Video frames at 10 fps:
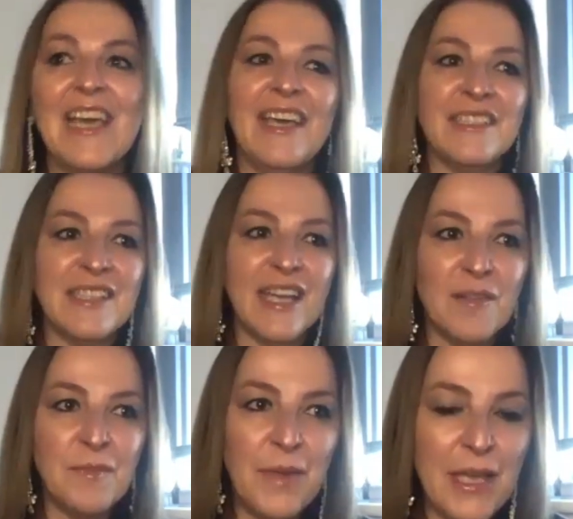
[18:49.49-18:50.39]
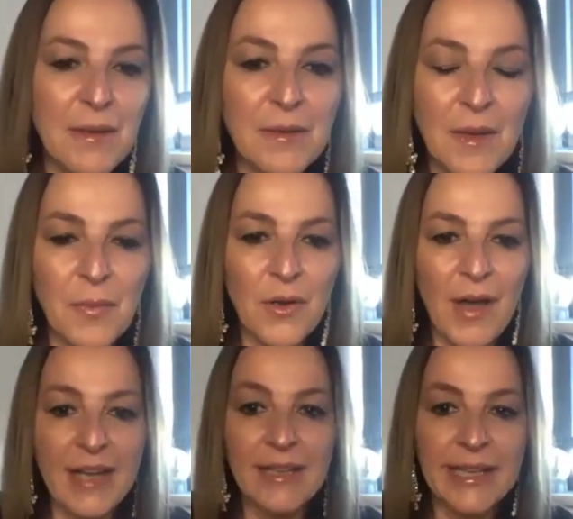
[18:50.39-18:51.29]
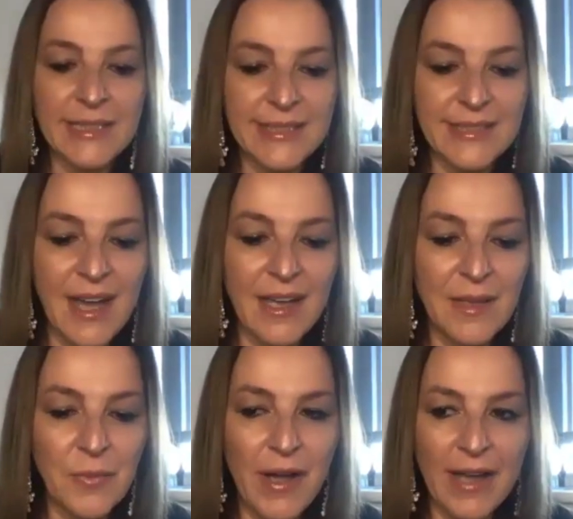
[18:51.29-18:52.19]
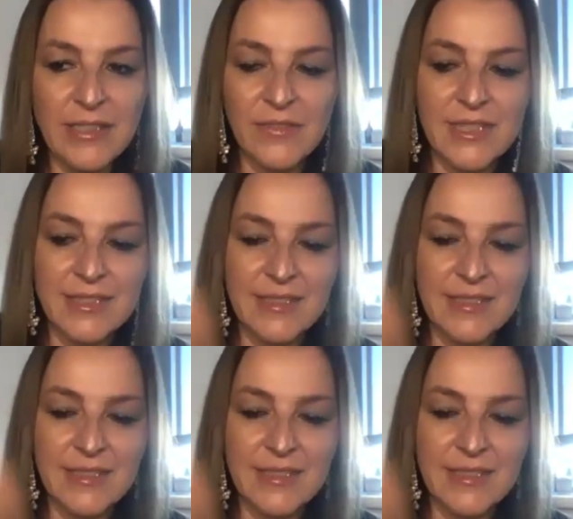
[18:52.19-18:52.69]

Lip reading: It's like being proactive, like proactively